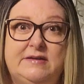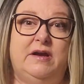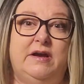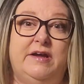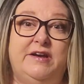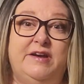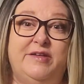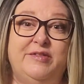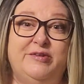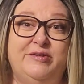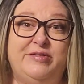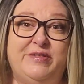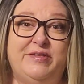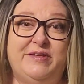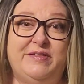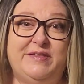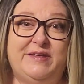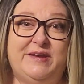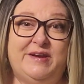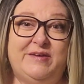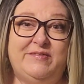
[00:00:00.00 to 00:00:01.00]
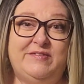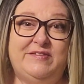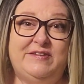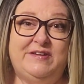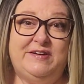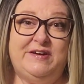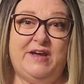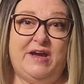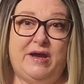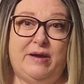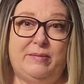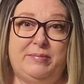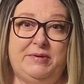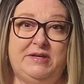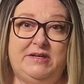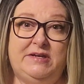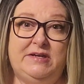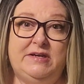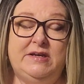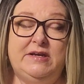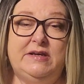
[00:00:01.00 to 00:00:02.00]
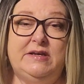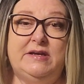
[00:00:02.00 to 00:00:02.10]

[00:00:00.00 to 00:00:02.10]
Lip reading: Another thing that I've seen happen